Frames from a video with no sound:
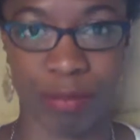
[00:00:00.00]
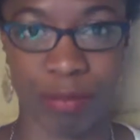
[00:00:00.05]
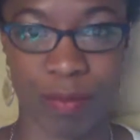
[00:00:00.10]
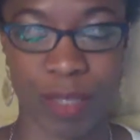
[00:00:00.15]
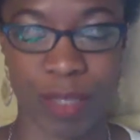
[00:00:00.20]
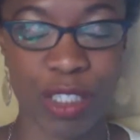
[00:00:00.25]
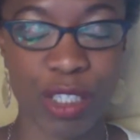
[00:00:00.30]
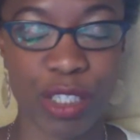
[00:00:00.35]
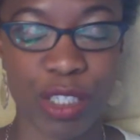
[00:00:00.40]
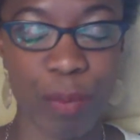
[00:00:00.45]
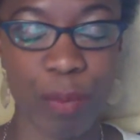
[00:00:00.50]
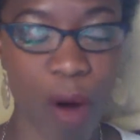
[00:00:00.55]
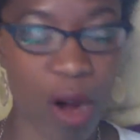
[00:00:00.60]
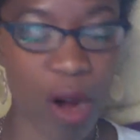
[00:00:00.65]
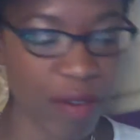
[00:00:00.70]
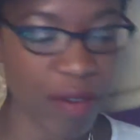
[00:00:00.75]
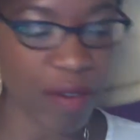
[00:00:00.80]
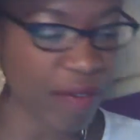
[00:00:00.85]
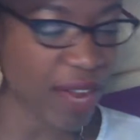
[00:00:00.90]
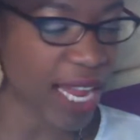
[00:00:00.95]
So part
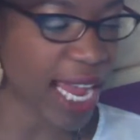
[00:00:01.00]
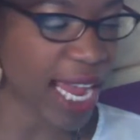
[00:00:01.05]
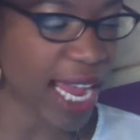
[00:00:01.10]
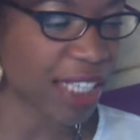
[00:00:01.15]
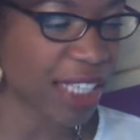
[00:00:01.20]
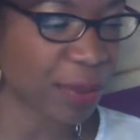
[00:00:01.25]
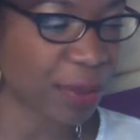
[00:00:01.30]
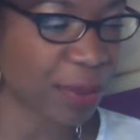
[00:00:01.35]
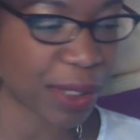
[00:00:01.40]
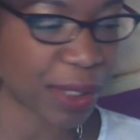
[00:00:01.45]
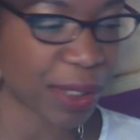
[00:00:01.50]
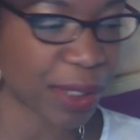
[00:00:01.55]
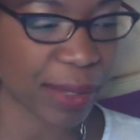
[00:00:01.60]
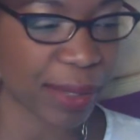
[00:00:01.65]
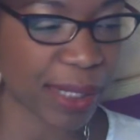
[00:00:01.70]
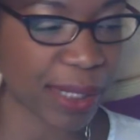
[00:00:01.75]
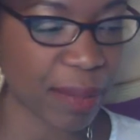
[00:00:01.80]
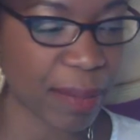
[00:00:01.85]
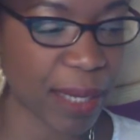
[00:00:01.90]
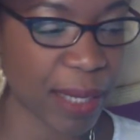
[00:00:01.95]
of our vacation was going
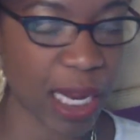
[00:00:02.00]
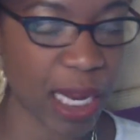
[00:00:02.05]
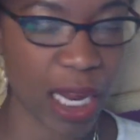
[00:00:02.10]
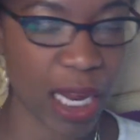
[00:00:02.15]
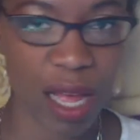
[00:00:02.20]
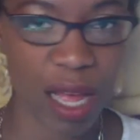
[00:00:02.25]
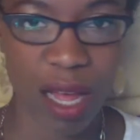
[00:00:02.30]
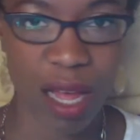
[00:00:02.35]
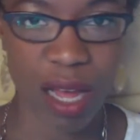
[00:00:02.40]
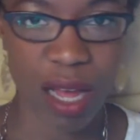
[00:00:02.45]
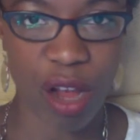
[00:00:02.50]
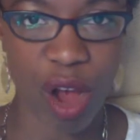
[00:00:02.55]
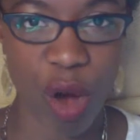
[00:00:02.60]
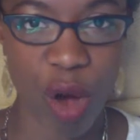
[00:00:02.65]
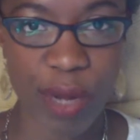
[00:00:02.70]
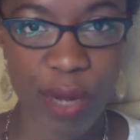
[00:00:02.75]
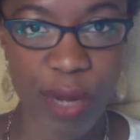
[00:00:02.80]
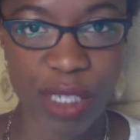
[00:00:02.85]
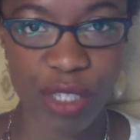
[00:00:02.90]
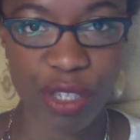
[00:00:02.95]
to be
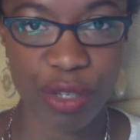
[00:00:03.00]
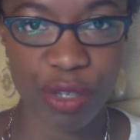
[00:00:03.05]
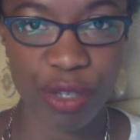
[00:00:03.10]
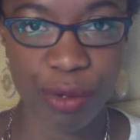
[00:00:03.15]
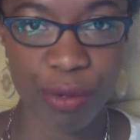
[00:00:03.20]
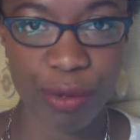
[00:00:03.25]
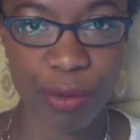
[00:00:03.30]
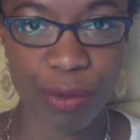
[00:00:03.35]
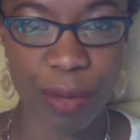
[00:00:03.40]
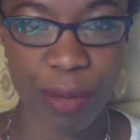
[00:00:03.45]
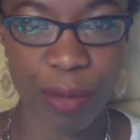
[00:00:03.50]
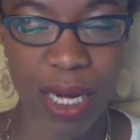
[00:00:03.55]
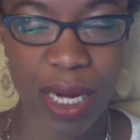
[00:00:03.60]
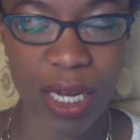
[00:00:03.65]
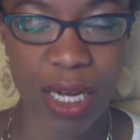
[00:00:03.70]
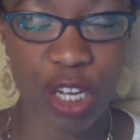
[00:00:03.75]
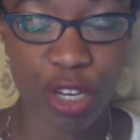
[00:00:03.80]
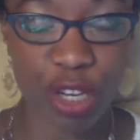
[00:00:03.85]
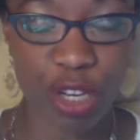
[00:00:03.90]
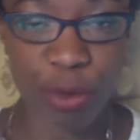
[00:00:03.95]
going to
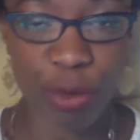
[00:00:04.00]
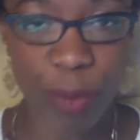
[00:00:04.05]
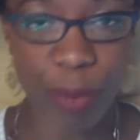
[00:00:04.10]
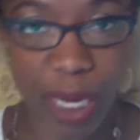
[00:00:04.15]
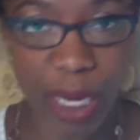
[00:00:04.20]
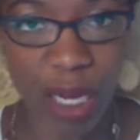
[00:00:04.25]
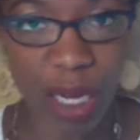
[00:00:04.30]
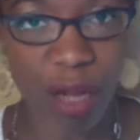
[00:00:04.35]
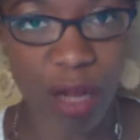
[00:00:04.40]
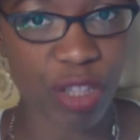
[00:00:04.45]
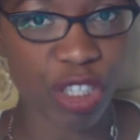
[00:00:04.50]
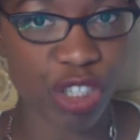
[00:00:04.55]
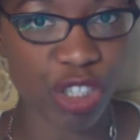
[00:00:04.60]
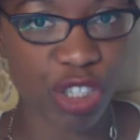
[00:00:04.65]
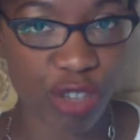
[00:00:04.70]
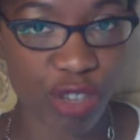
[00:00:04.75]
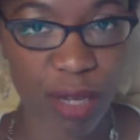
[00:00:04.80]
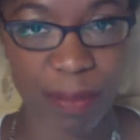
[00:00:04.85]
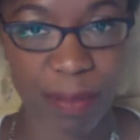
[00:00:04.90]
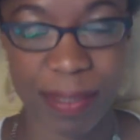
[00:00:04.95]
canoeing on this
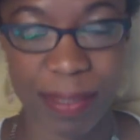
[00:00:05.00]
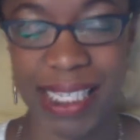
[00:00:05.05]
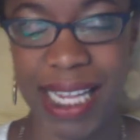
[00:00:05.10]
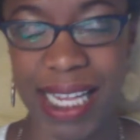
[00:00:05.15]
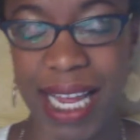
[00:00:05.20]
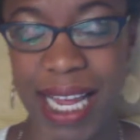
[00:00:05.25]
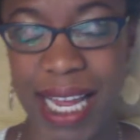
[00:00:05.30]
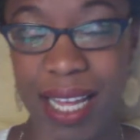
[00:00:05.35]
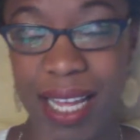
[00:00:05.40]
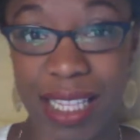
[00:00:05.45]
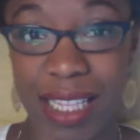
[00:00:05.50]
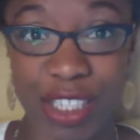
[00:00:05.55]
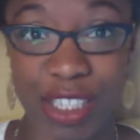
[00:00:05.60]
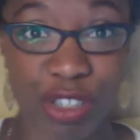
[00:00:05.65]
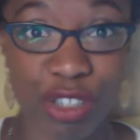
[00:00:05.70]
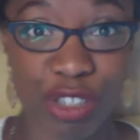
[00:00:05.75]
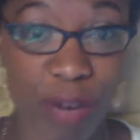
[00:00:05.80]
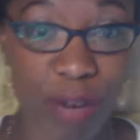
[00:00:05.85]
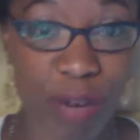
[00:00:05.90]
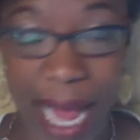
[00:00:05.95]
trip, staying in these
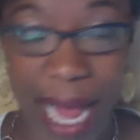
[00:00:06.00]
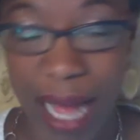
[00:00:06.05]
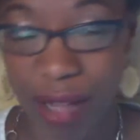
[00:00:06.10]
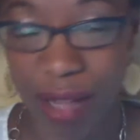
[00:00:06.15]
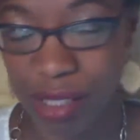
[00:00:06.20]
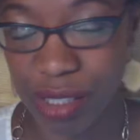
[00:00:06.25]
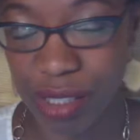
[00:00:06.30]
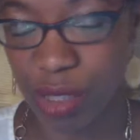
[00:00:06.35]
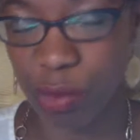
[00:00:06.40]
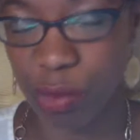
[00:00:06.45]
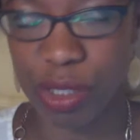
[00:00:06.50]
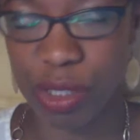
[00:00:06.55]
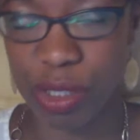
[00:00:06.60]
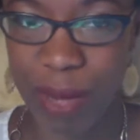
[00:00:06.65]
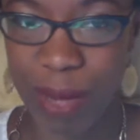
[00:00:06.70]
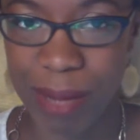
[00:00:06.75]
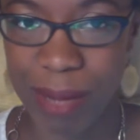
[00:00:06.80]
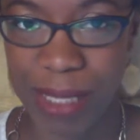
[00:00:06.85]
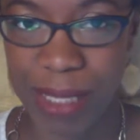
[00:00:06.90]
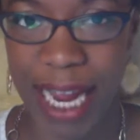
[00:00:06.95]
tree houses, which the
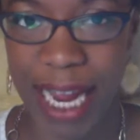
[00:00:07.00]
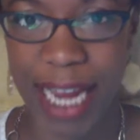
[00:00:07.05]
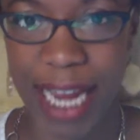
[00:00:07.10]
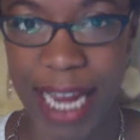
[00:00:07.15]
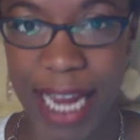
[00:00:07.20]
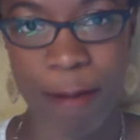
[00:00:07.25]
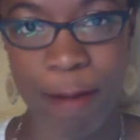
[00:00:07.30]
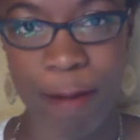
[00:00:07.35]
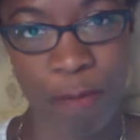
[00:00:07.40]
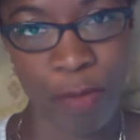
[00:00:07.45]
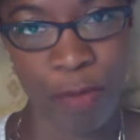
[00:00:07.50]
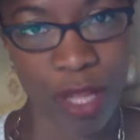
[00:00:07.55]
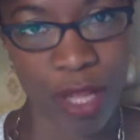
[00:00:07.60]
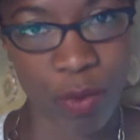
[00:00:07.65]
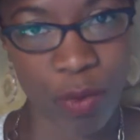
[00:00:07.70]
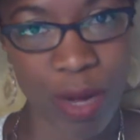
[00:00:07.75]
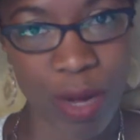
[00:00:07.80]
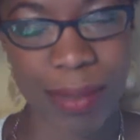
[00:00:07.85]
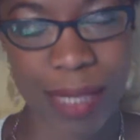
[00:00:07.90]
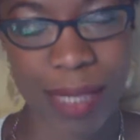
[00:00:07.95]
website
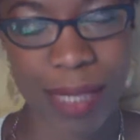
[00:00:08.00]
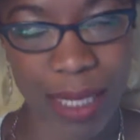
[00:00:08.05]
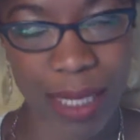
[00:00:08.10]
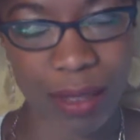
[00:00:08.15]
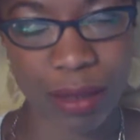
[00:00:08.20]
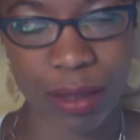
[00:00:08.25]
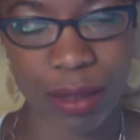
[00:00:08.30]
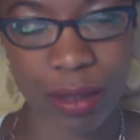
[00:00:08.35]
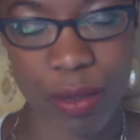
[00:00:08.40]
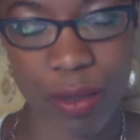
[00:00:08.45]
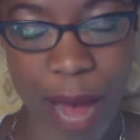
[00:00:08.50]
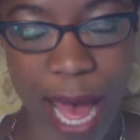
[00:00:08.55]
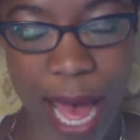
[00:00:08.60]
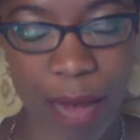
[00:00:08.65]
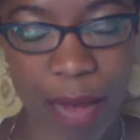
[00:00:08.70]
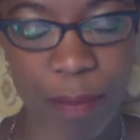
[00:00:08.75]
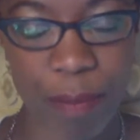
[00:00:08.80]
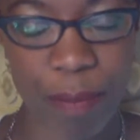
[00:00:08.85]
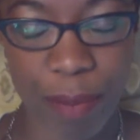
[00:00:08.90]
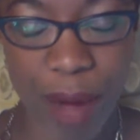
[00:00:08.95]
looked a little
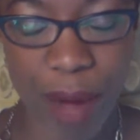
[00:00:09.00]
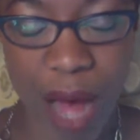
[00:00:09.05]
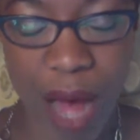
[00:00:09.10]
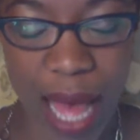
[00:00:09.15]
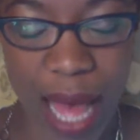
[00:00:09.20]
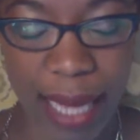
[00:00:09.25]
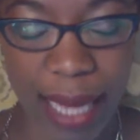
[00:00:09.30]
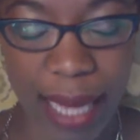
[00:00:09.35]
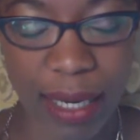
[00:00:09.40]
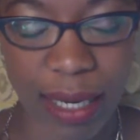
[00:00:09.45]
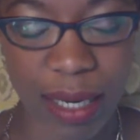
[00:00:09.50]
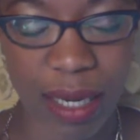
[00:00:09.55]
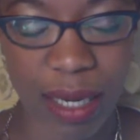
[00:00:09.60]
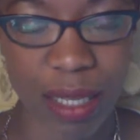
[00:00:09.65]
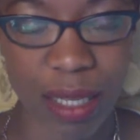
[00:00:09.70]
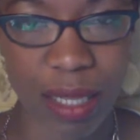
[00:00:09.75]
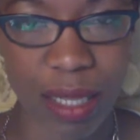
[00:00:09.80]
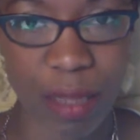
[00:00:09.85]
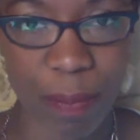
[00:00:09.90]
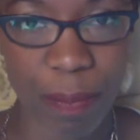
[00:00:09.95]
whack, but
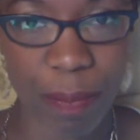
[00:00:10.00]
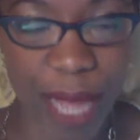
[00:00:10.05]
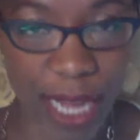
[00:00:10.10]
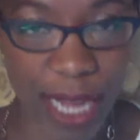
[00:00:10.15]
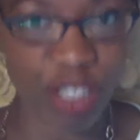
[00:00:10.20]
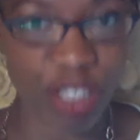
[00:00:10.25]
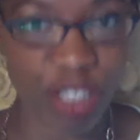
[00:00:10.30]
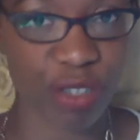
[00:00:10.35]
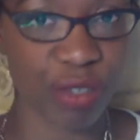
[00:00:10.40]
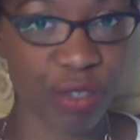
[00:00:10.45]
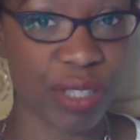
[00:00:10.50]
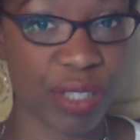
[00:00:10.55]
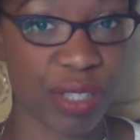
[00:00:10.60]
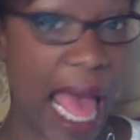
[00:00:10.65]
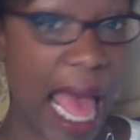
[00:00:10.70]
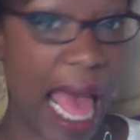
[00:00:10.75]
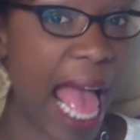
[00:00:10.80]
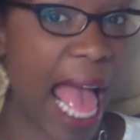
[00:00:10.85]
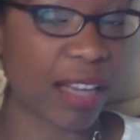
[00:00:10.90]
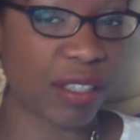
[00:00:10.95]
the pictures
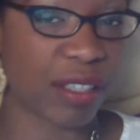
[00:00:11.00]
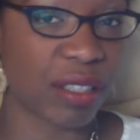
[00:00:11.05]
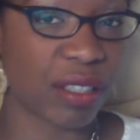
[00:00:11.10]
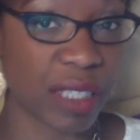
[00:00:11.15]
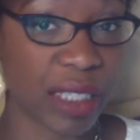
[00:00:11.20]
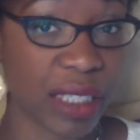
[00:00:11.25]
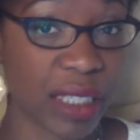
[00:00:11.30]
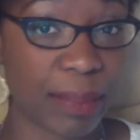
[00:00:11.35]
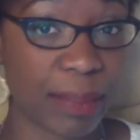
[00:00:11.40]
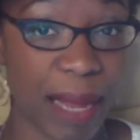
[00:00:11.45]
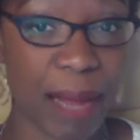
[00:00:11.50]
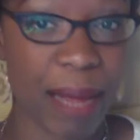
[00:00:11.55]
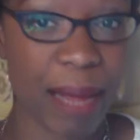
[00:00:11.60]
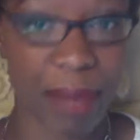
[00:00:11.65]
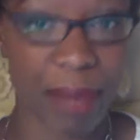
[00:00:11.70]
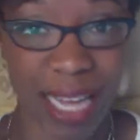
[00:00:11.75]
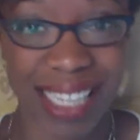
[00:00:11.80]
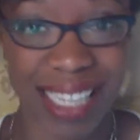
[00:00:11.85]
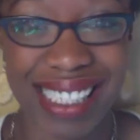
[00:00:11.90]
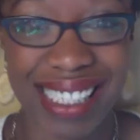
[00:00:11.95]
actually made
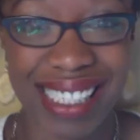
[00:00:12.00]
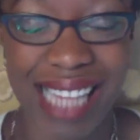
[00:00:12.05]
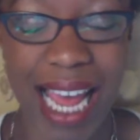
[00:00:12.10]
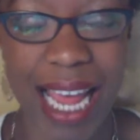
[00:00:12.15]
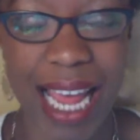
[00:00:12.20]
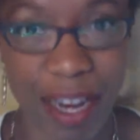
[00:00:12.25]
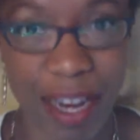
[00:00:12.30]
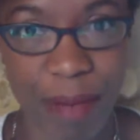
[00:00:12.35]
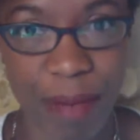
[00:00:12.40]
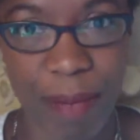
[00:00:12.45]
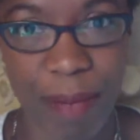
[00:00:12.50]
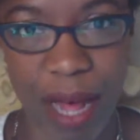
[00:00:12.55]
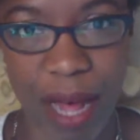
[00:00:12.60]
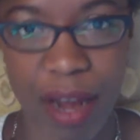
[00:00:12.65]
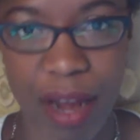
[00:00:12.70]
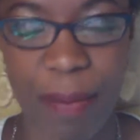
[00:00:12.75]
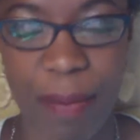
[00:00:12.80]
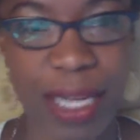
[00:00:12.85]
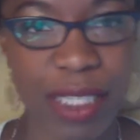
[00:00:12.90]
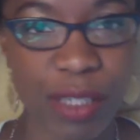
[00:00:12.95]
me excited about
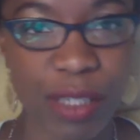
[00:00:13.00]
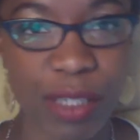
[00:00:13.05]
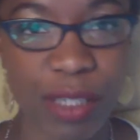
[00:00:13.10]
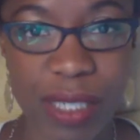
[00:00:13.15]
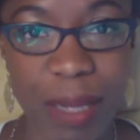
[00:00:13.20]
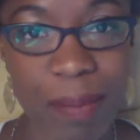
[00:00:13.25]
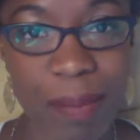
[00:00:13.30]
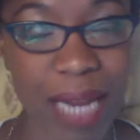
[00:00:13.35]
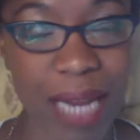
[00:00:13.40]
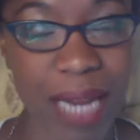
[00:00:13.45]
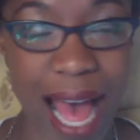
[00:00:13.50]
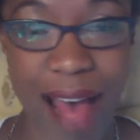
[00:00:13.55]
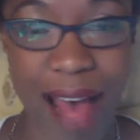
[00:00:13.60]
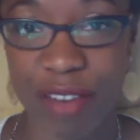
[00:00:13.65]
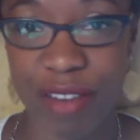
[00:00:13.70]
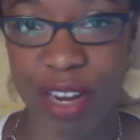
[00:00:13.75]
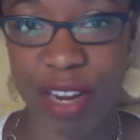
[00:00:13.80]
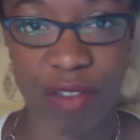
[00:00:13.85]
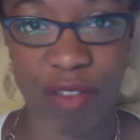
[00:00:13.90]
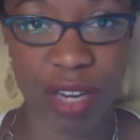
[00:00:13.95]
it because it was something
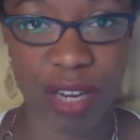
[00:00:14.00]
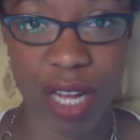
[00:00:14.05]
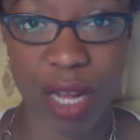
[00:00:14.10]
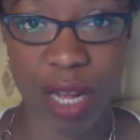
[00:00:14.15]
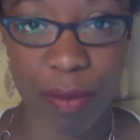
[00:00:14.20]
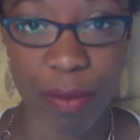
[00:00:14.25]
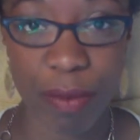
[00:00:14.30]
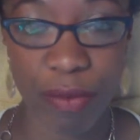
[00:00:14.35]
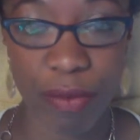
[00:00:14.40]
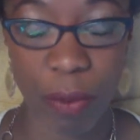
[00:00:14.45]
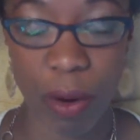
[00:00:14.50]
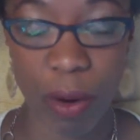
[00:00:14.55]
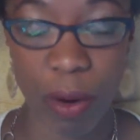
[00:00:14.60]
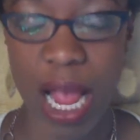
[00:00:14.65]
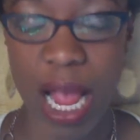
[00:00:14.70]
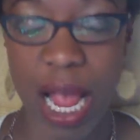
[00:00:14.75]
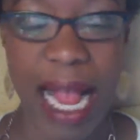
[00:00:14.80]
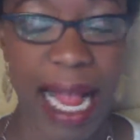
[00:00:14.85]
I've never done before.